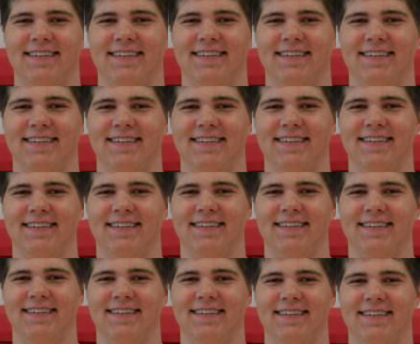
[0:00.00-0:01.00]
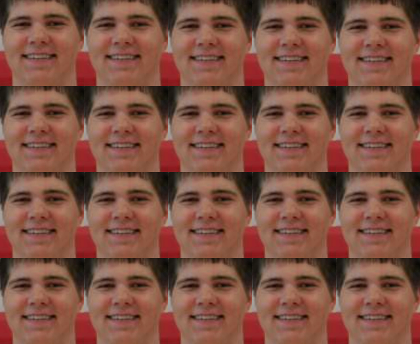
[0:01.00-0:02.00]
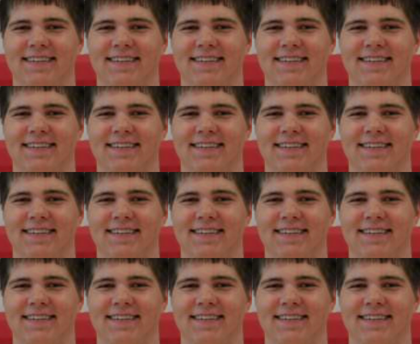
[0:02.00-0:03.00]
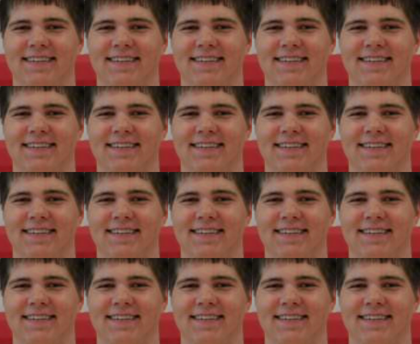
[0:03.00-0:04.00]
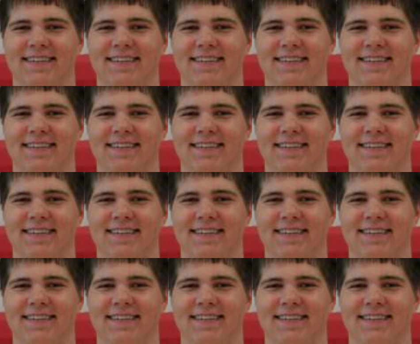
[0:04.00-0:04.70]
[no speech]